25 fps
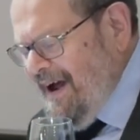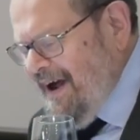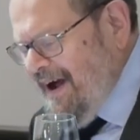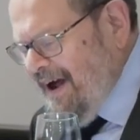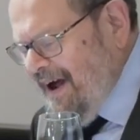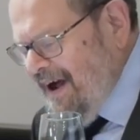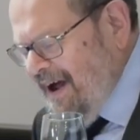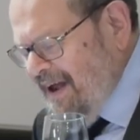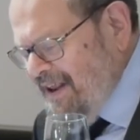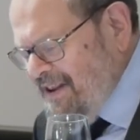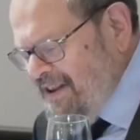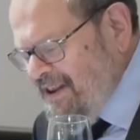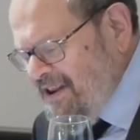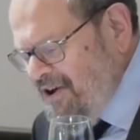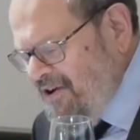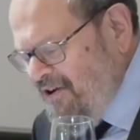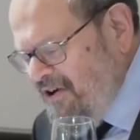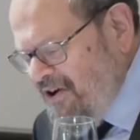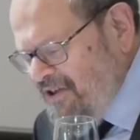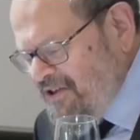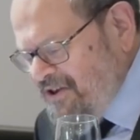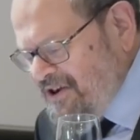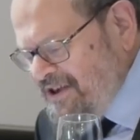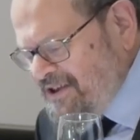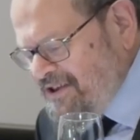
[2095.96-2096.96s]
The
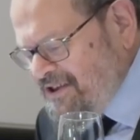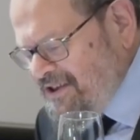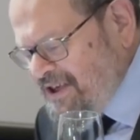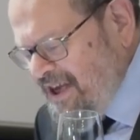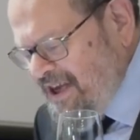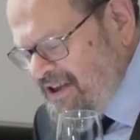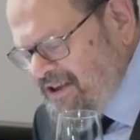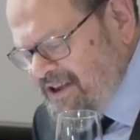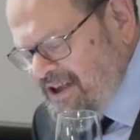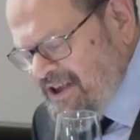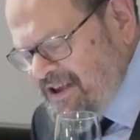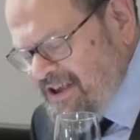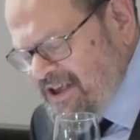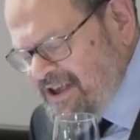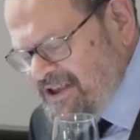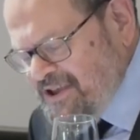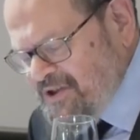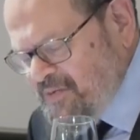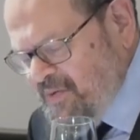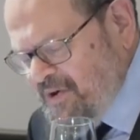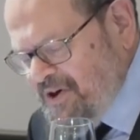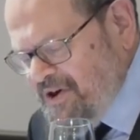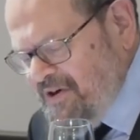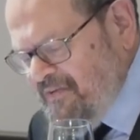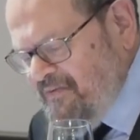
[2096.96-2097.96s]
authors said that
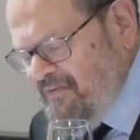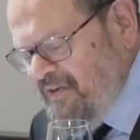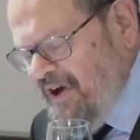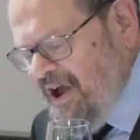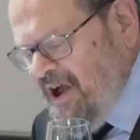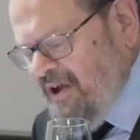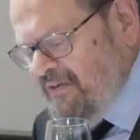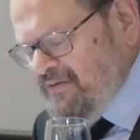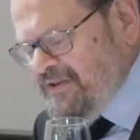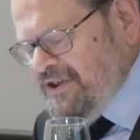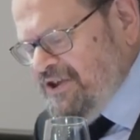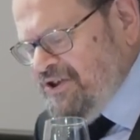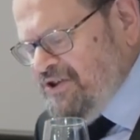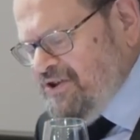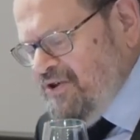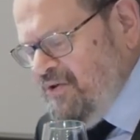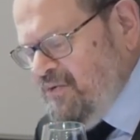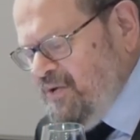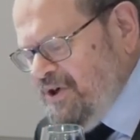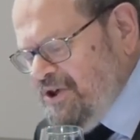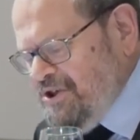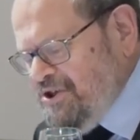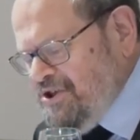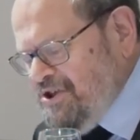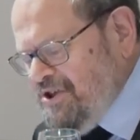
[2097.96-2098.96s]
this would involve
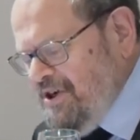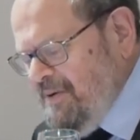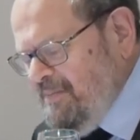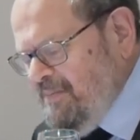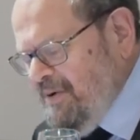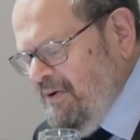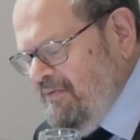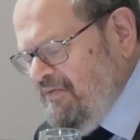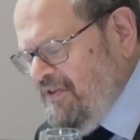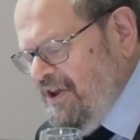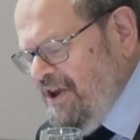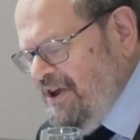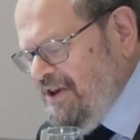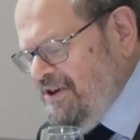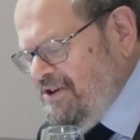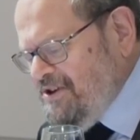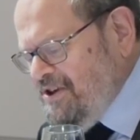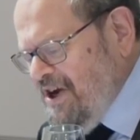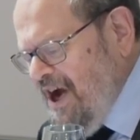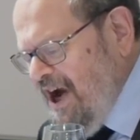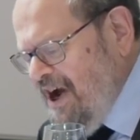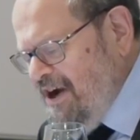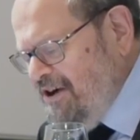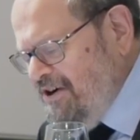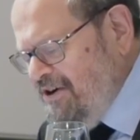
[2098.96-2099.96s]
stewardship of the
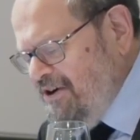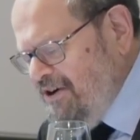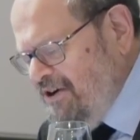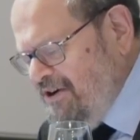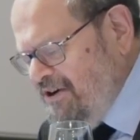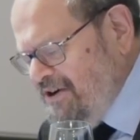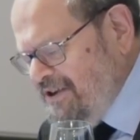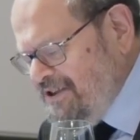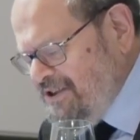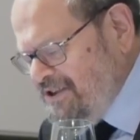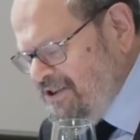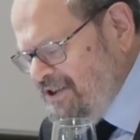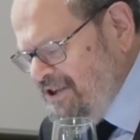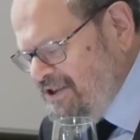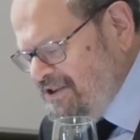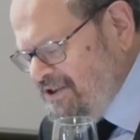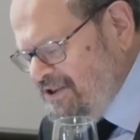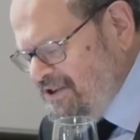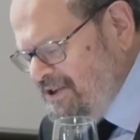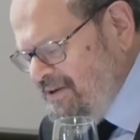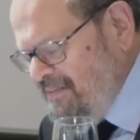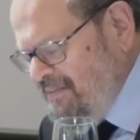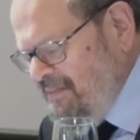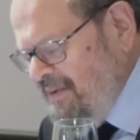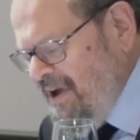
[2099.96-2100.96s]
entire Earth
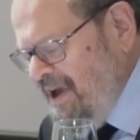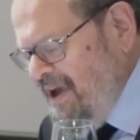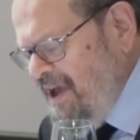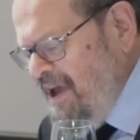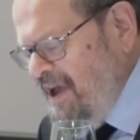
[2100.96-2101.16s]
system,